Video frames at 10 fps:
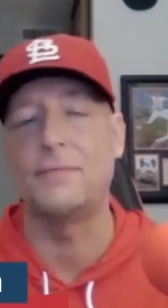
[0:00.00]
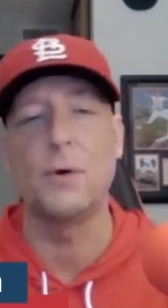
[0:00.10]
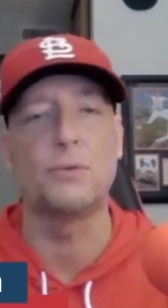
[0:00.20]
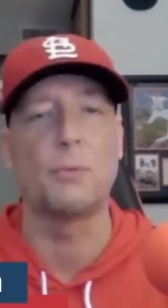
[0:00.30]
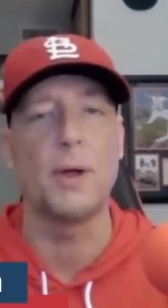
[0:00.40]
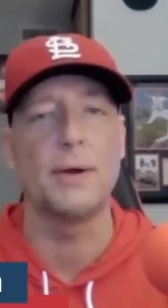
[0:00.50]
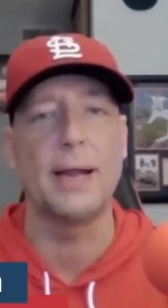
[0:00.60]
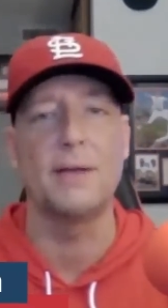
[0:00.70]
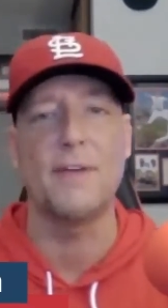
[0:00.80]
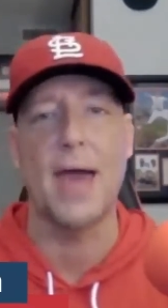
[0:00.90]
of folks
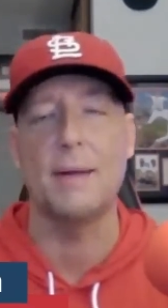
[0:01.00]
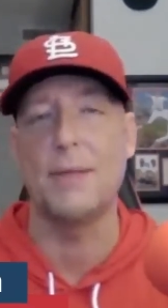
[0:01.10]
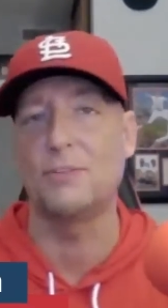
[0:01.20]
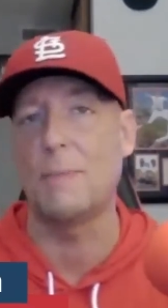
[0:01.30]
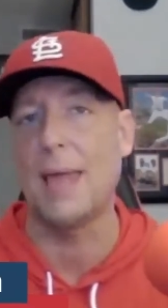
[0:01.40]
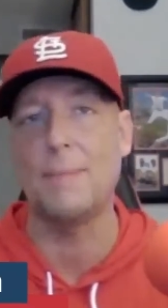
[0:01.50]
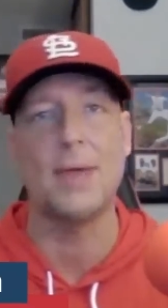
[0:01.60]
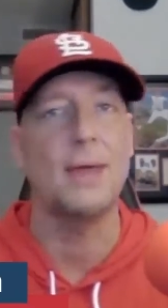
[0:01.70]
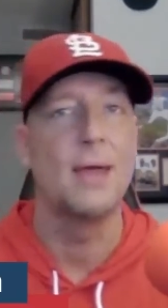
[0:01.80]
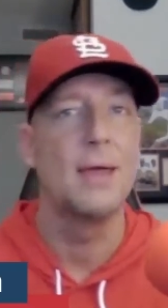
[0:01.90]
wondering if Adam has
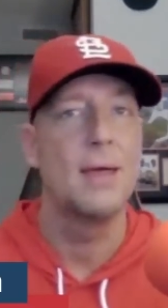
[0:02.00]
maybe